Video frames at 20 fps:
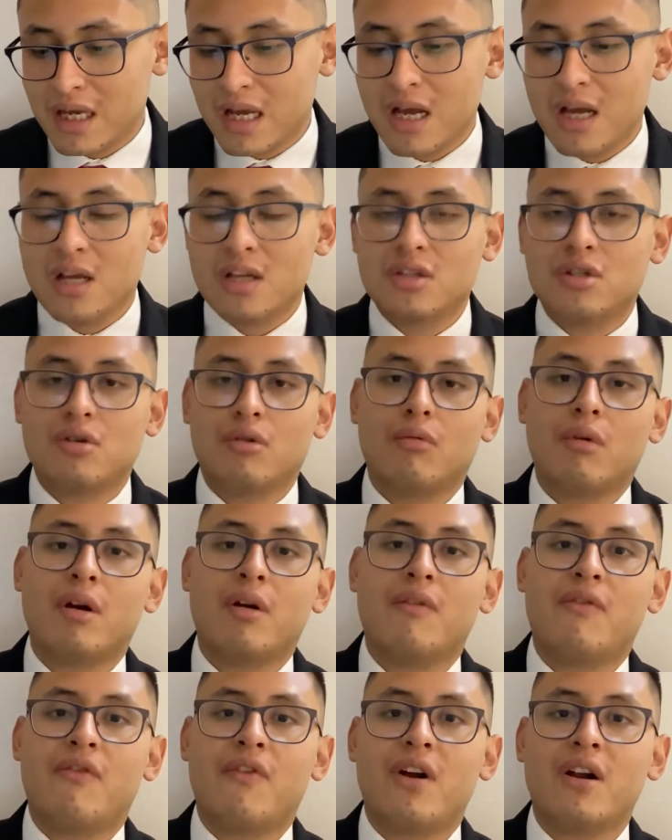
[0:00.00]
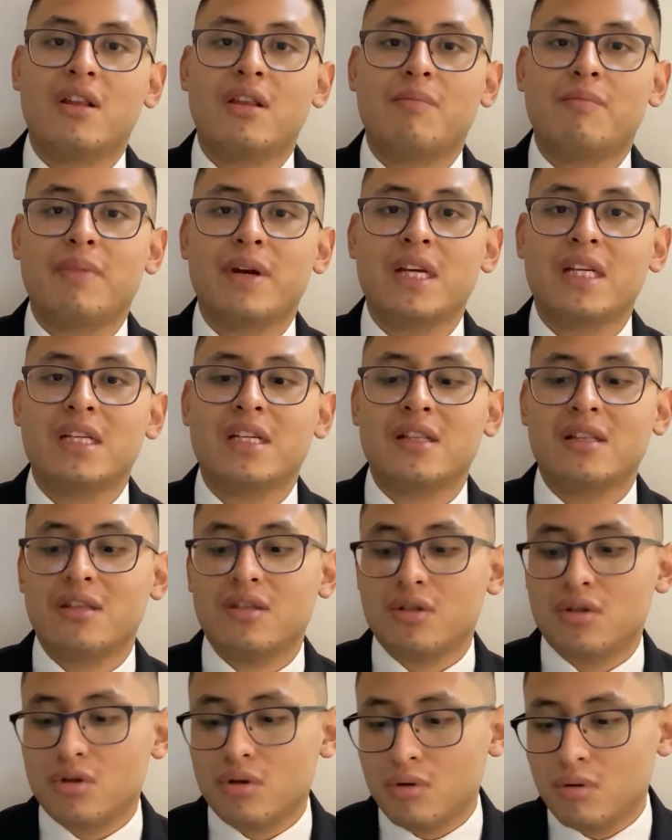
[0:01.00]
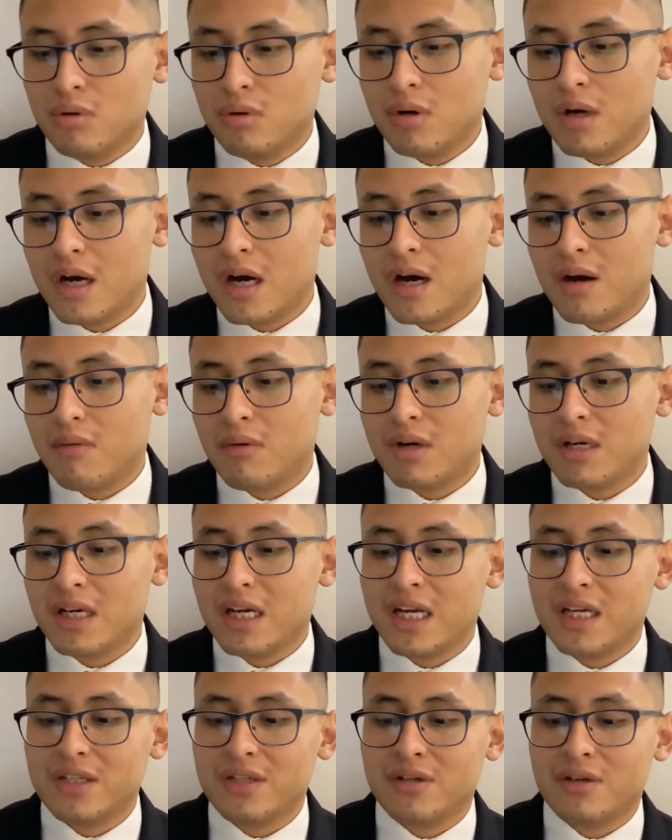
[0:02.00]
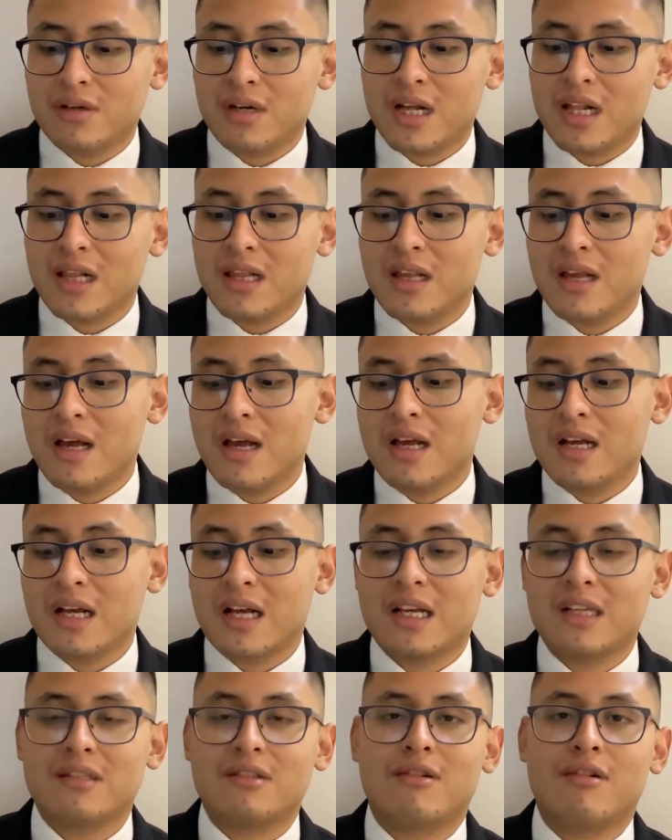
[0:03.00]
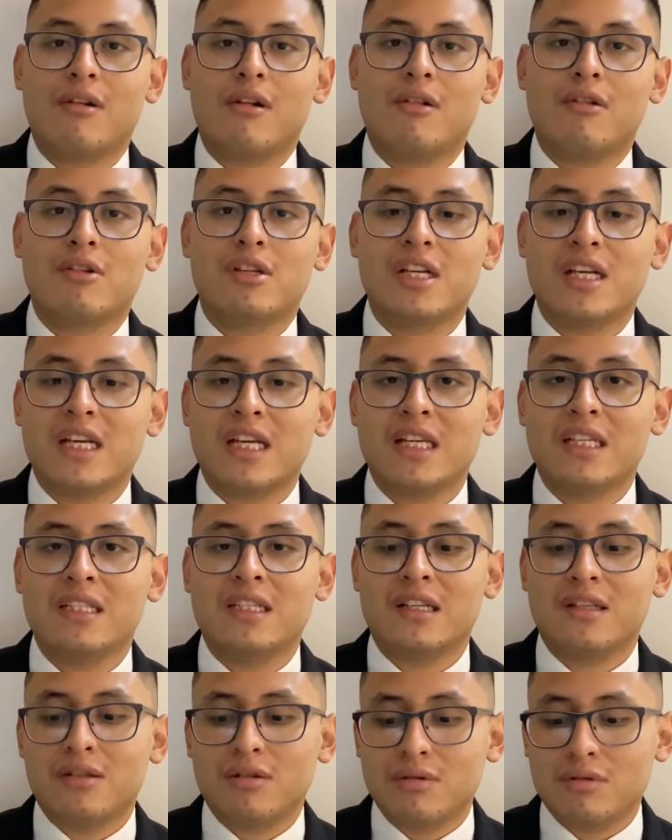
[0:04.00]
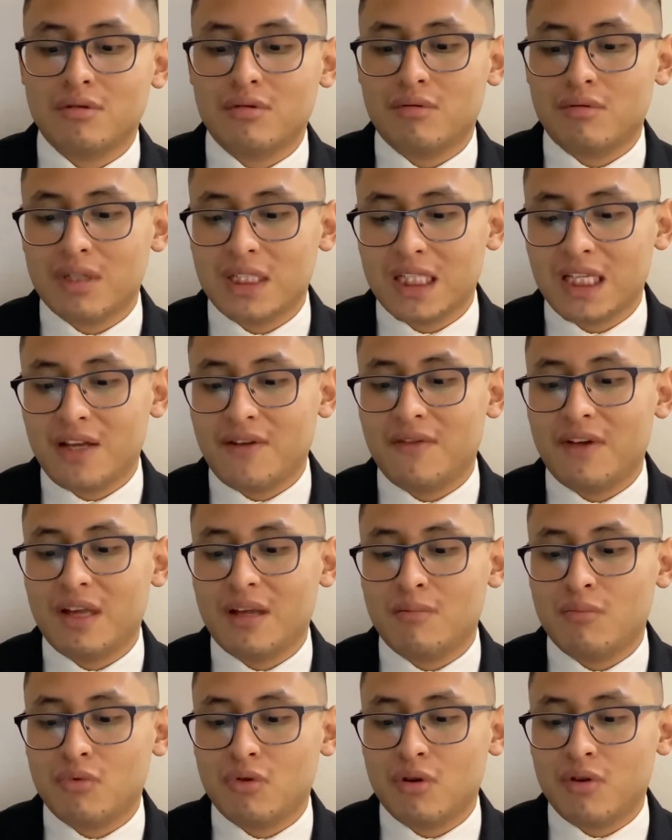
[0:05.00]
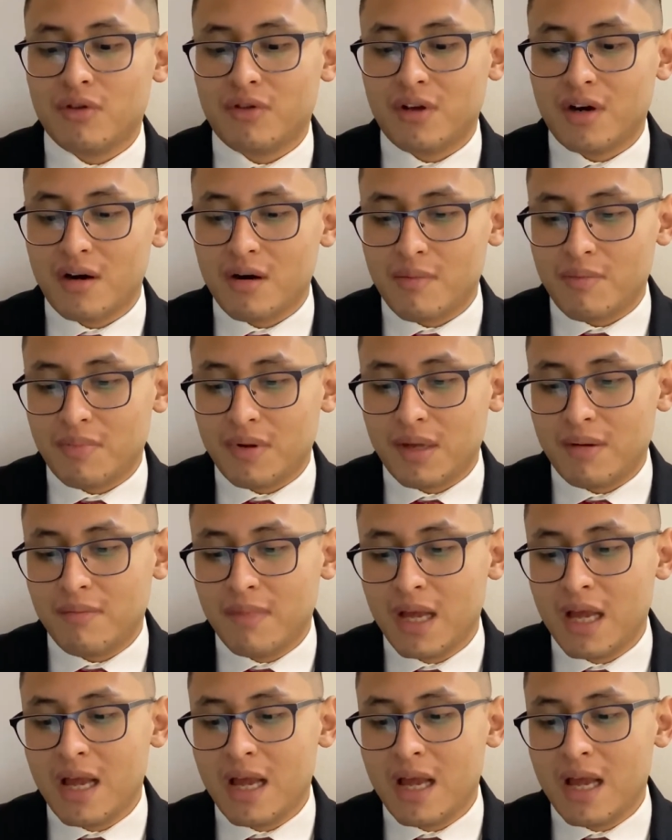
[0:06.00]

So we refer the patient to our National Cancerology Institute to receive immunotherapy.